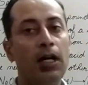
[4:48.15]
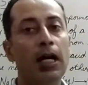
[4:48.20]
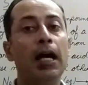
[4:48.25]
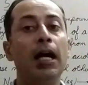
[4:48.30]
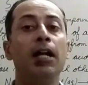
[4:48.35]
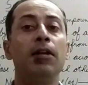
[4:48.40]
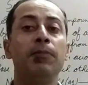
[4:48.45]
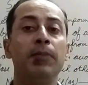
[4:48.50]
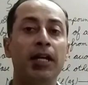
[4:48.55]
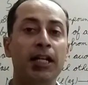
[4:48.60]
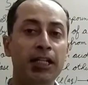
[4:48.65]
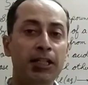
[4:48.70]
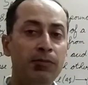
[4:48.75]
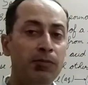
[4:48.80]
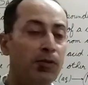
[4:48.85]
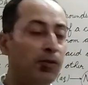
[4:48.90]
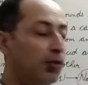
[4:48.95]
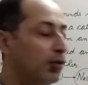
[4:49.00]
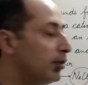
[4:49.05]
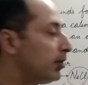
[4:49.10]
and many
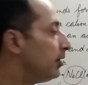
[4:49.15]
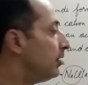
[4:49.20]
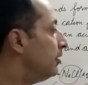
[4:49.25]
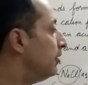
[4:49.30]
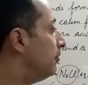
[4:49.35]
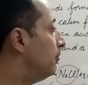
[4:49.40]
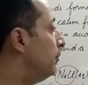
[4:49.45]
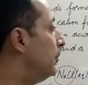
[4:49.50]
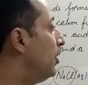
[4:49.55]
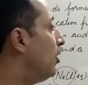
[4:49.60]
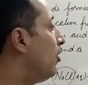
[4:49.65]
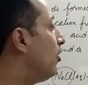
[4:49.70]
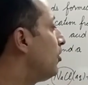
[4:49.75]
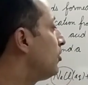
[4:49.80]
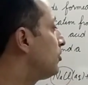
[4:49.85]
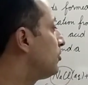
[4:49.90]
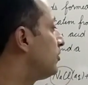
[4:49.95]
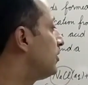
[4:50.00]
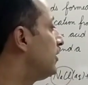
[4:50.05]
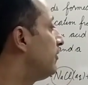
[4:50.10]
more
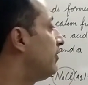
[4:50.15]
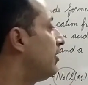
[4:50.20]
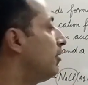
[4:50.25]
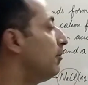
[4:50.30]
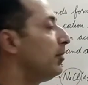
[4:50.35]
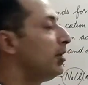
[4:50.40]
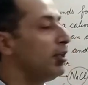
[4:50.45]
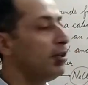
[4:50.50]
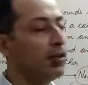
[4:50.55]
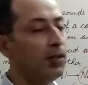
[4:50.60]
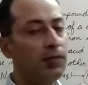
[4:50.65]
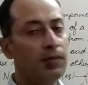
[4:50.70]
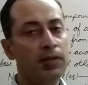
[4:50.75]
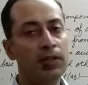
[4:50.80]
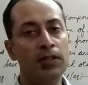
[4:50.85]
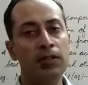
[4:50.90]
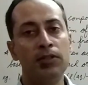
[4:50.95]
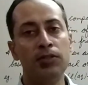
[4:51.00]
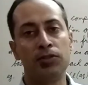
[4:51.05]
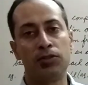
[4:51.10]
belongs to the family
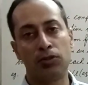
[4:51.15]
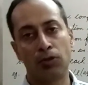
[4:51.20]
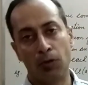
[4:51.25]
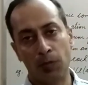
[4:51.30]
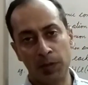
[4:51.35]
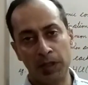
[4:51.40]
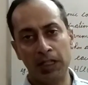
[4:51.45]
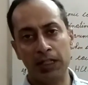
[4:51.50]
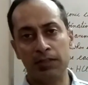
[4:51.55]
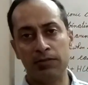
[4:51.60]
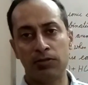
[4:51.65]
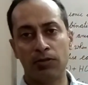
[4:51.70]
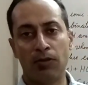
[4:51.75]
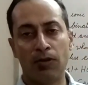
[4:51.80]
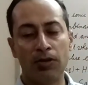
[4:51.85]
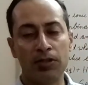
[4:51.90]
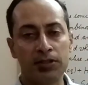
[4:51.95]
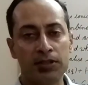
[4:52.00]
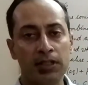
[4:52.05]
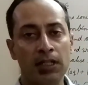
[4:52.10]
of sodium
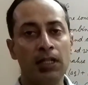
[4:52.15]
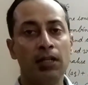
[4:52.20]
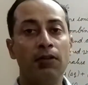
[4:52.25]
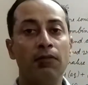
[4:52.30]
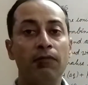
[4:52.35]
salts